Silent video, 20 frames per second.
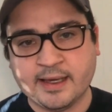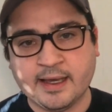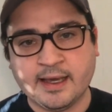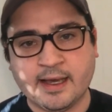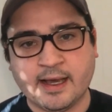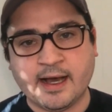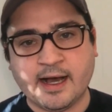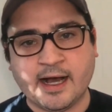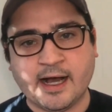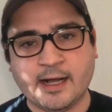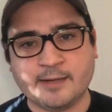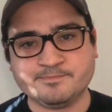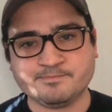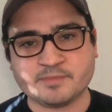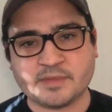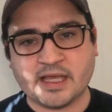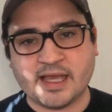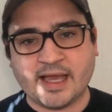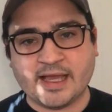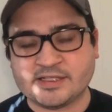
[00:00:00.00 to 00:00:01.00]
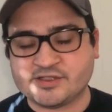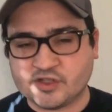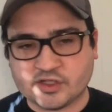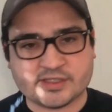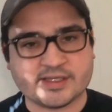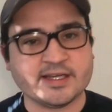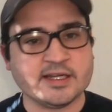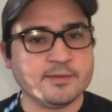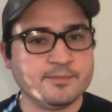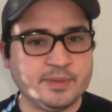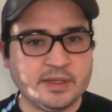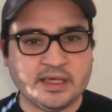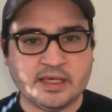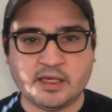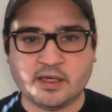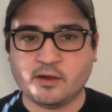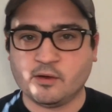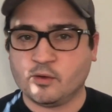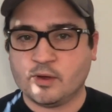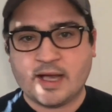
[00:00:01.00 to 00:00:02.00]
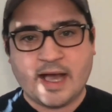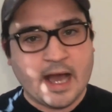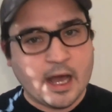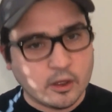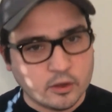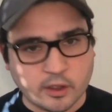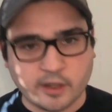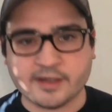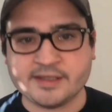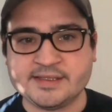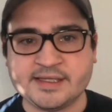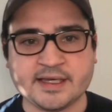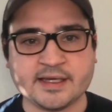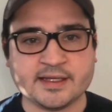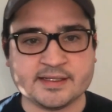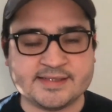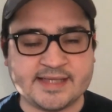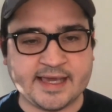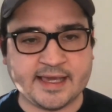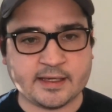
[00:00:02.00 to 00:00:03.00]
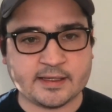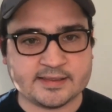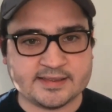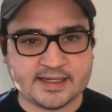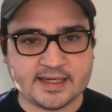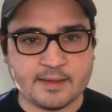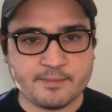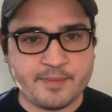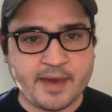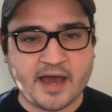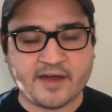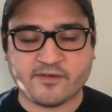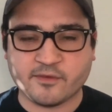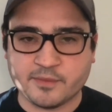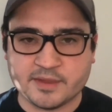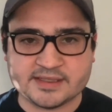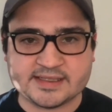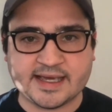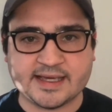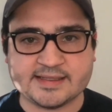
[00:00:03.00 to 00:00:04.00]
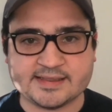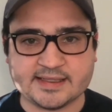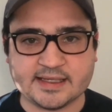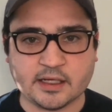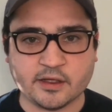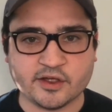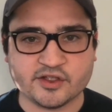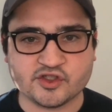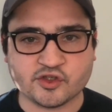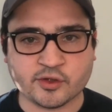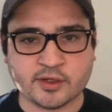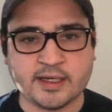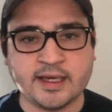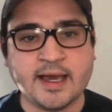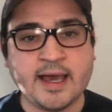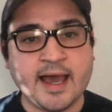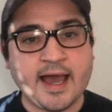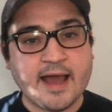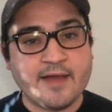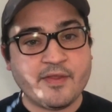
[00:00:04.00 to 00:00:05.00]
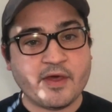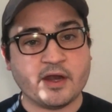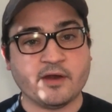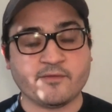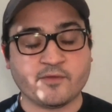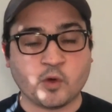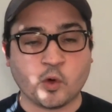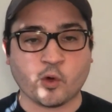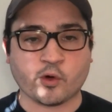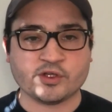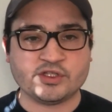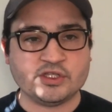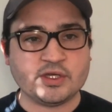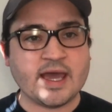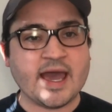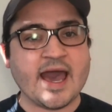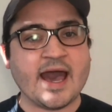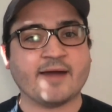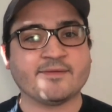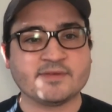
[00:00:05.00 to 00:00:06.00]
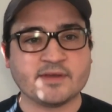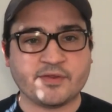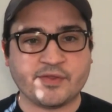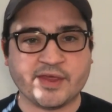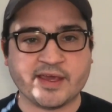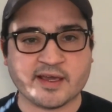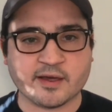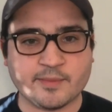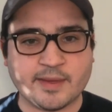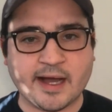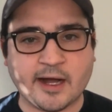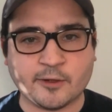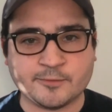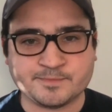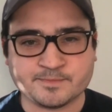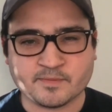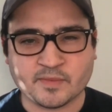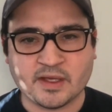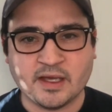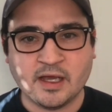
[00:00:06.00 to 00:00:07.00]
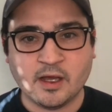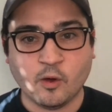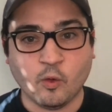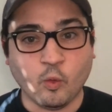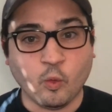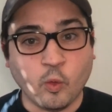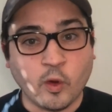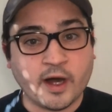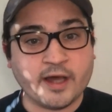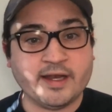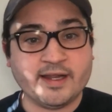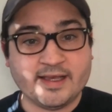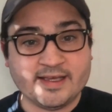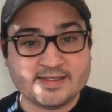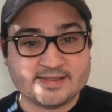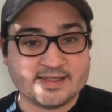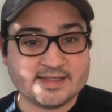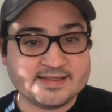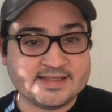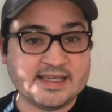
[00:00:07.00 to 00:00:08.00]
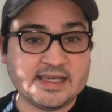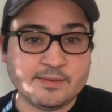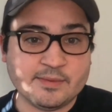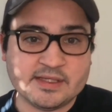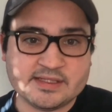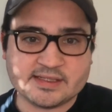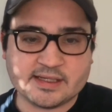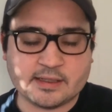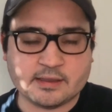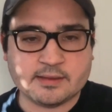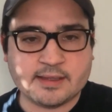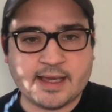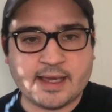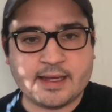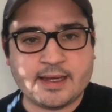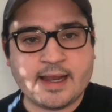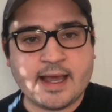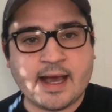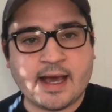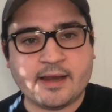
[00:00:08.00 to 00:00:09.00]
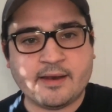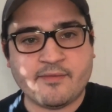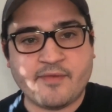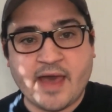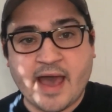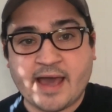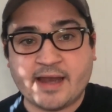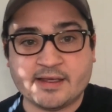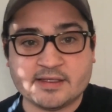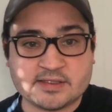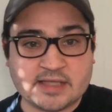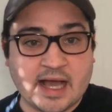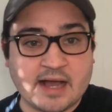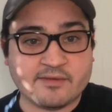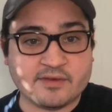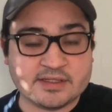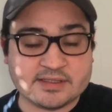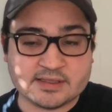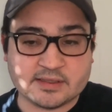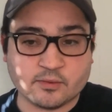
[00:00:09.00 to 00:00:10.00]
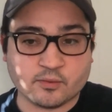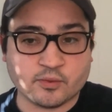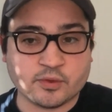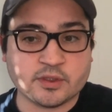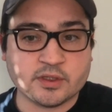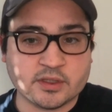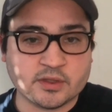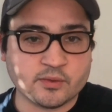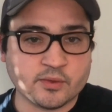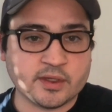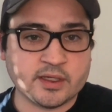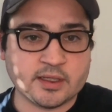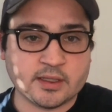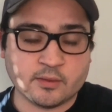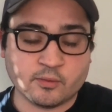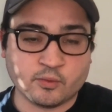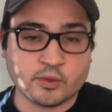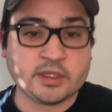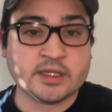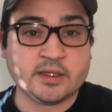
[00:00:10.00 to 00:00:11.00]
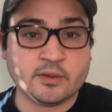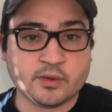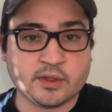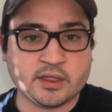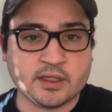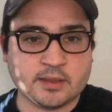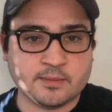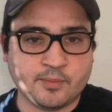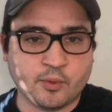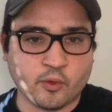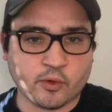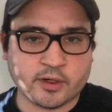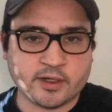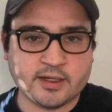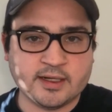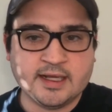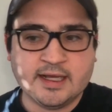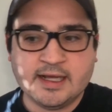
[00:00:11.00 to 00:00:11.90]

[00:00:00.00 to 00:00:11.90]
It's just going to be how long is he going to take to get back from this ACL injury? And then, of course, you have to think about what is the team he's going to land on. That is obviously really, really, really, really important